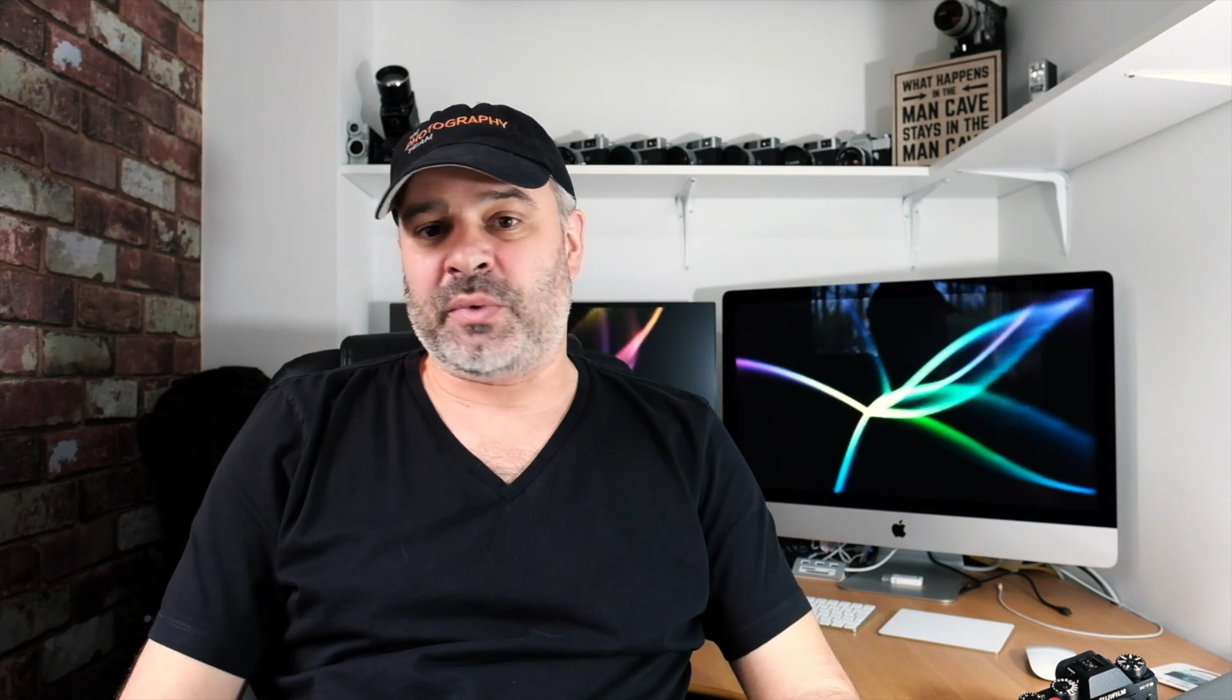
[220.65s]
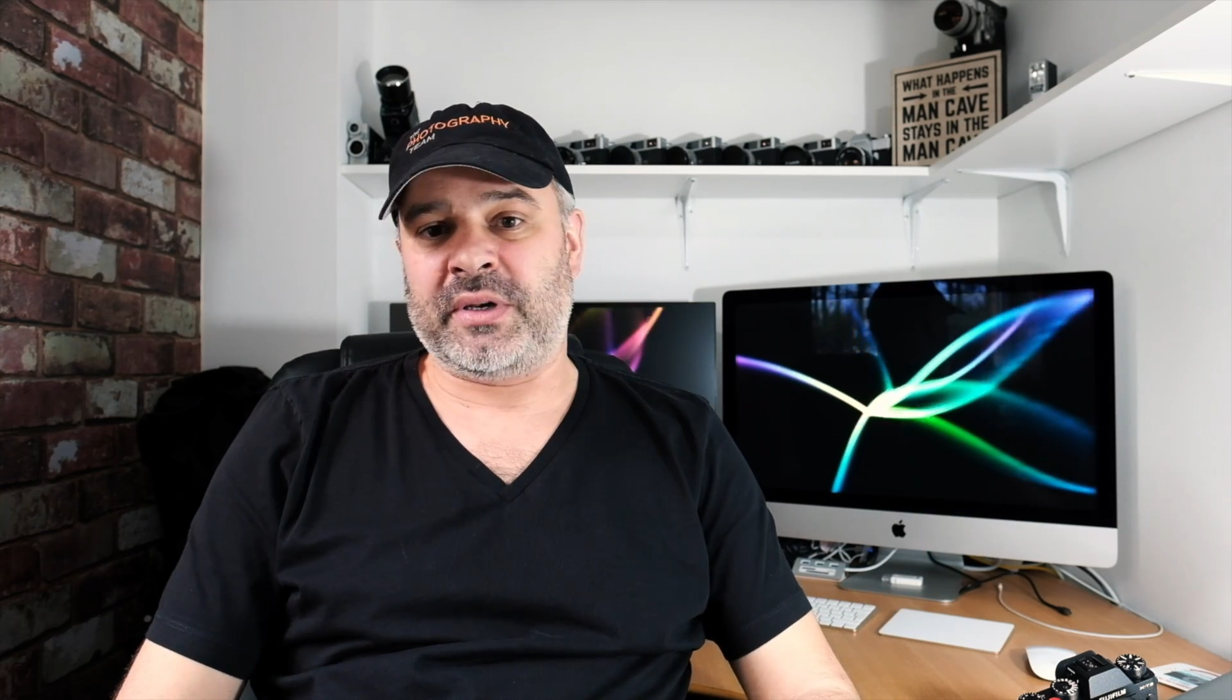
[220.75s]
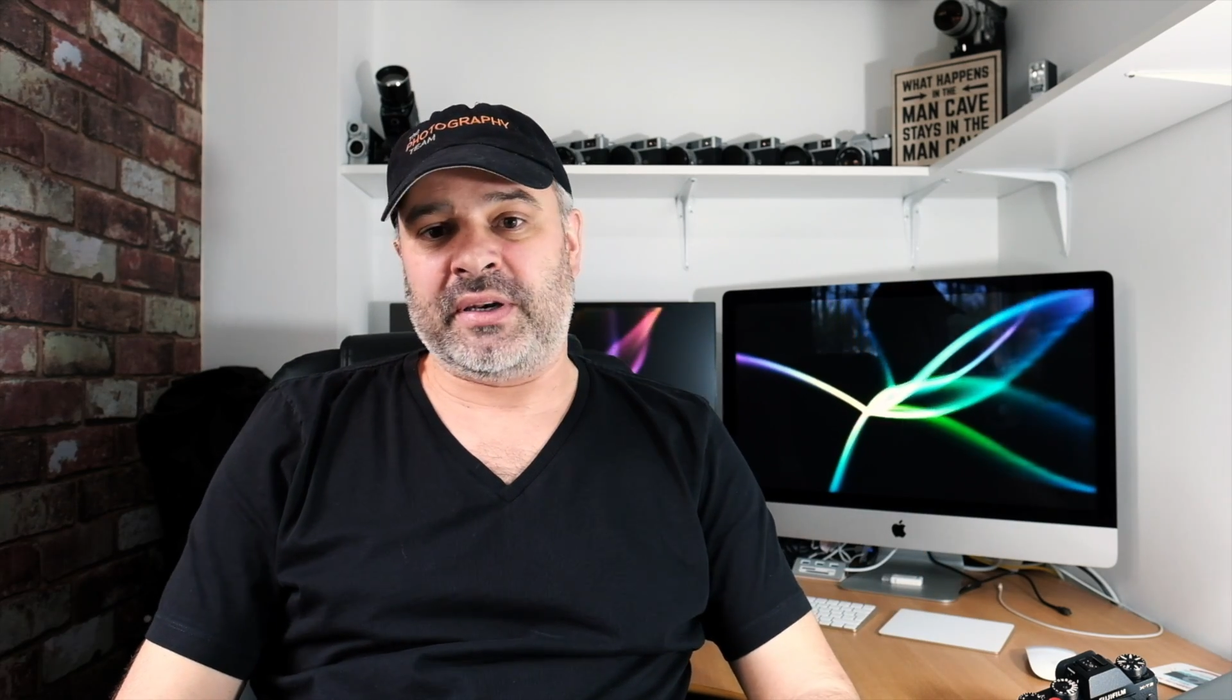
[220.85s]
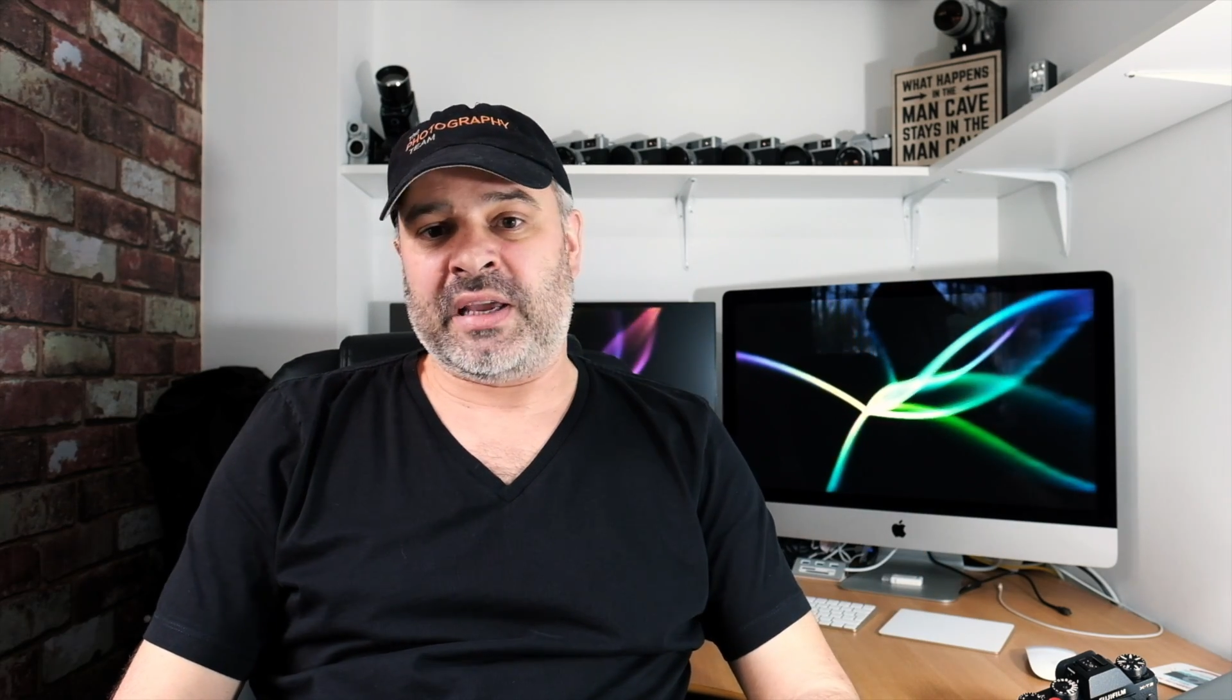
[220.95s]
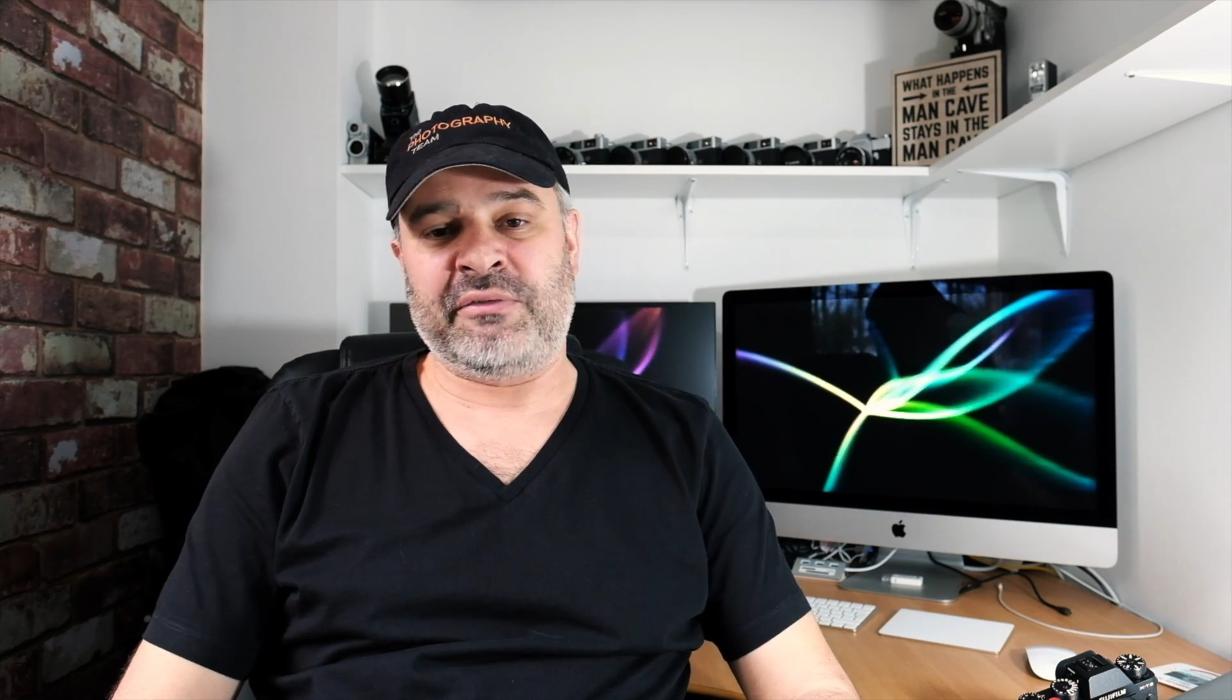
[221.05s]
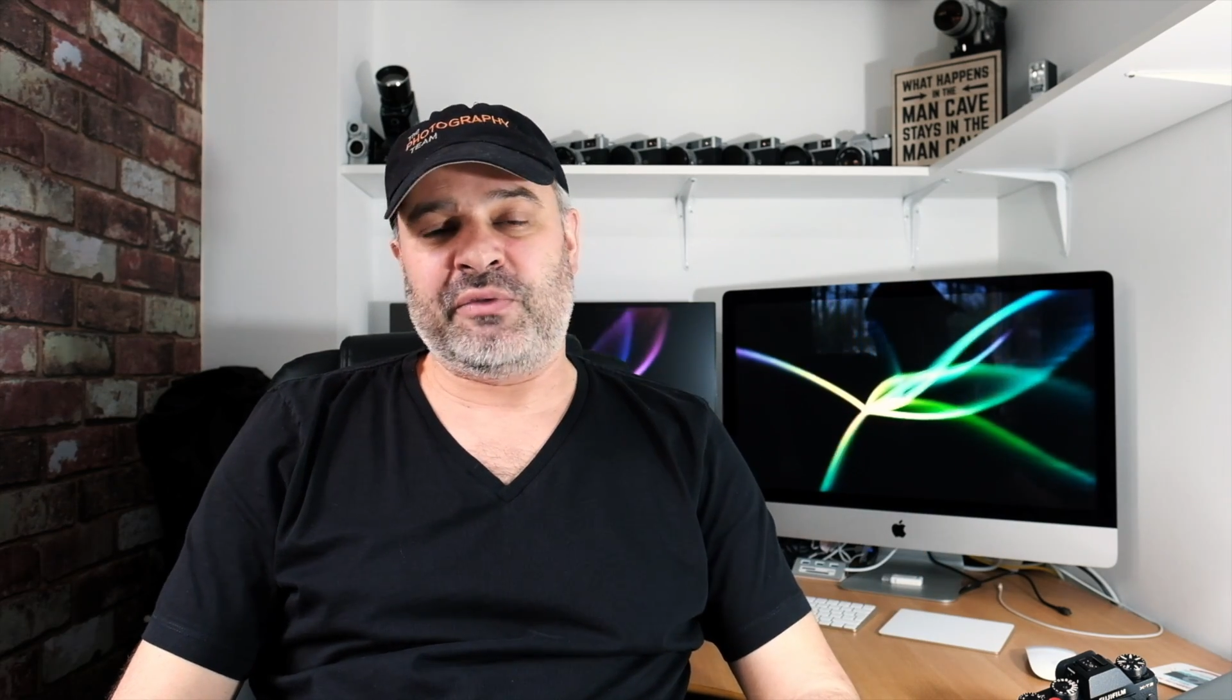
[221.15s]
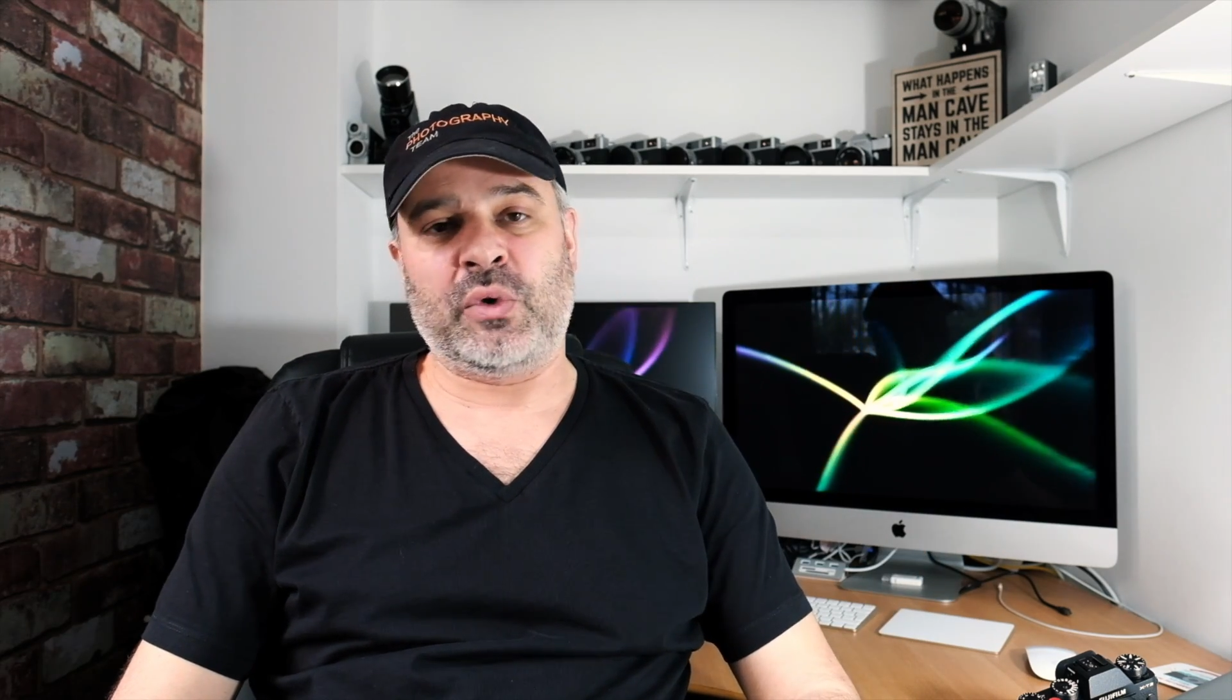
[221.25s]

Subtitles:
we didn't have